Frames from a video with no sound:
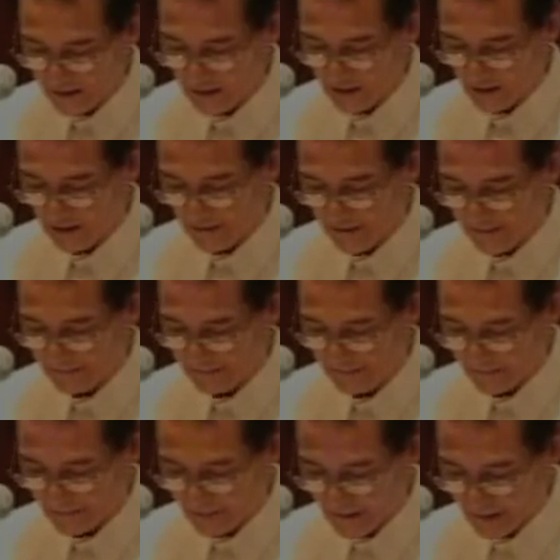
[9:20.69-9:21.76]
in Diliman,
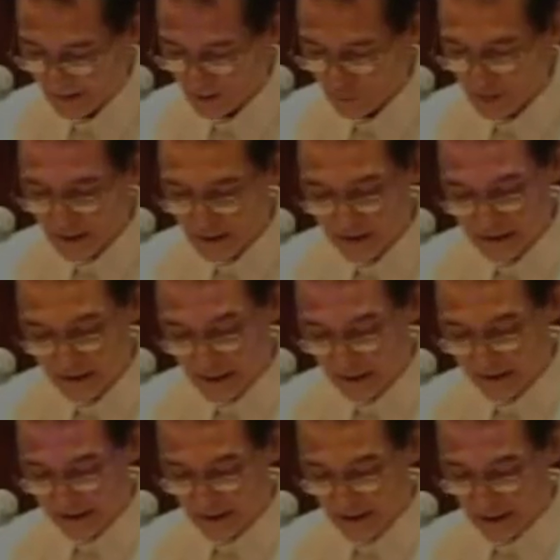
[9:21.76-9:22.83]
as well as in the
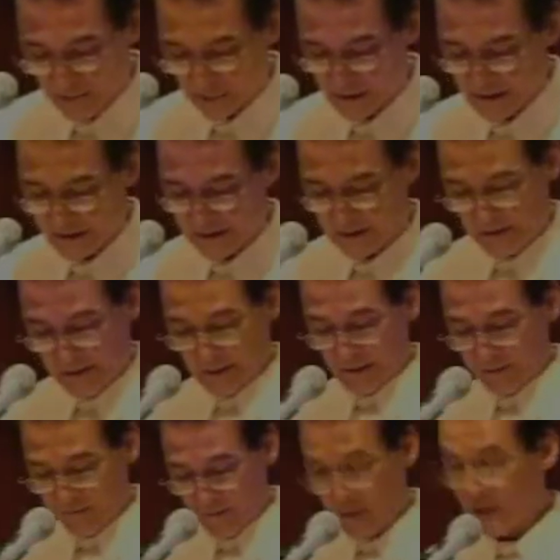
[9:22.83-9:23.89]
other campuses
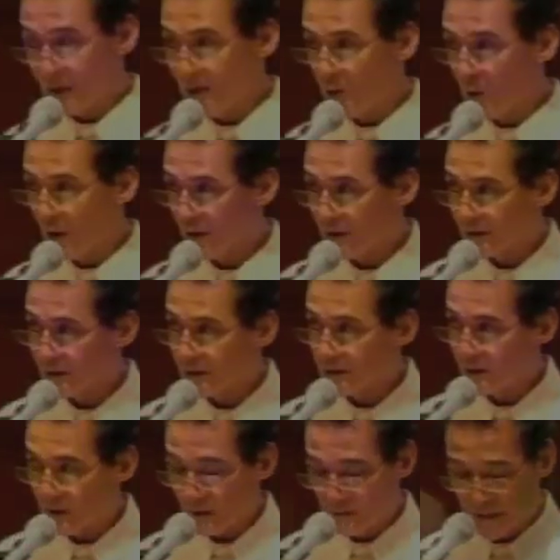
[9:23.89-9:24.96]
via the wonders
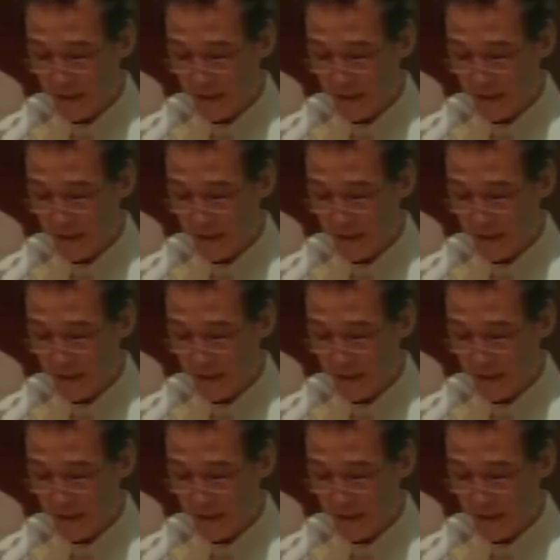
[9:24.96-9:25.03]
of the